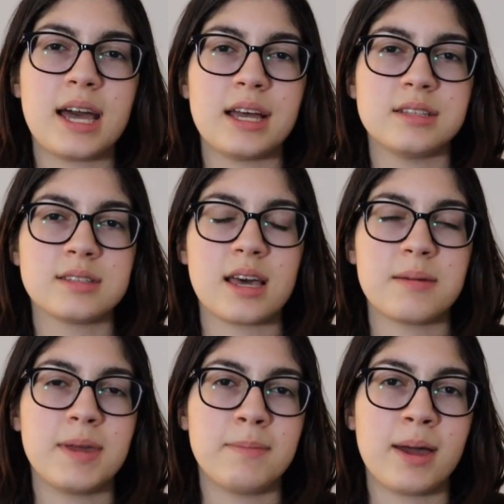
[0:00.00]
as I
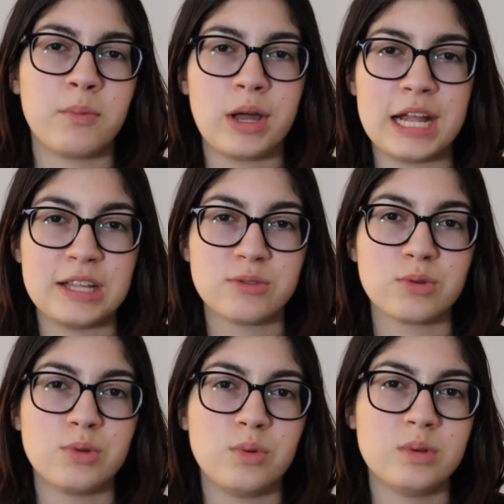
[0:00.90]
made my way
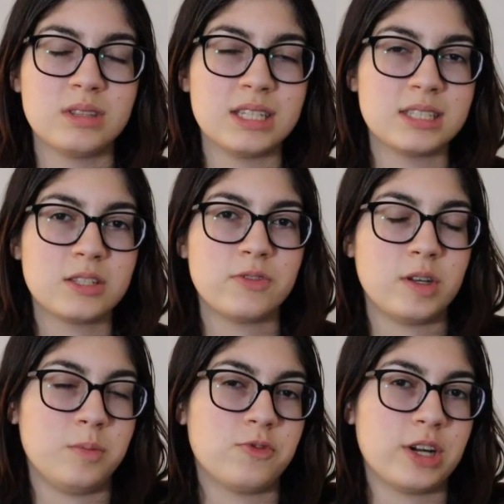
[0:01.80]
through this
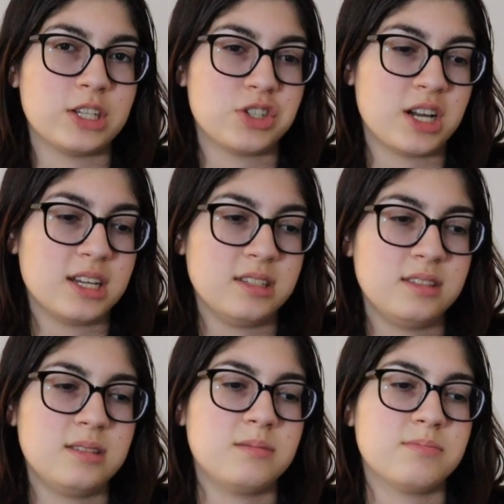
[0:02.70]
film
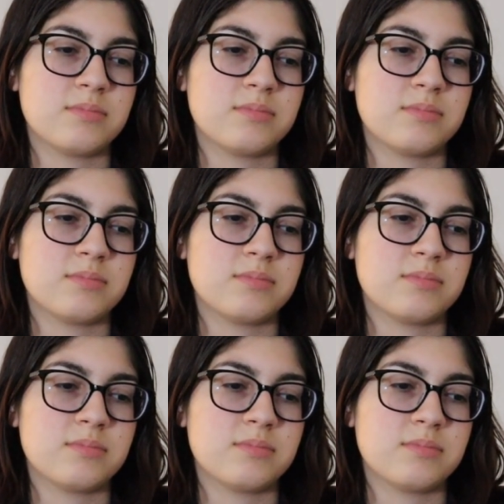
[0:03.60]
franchise,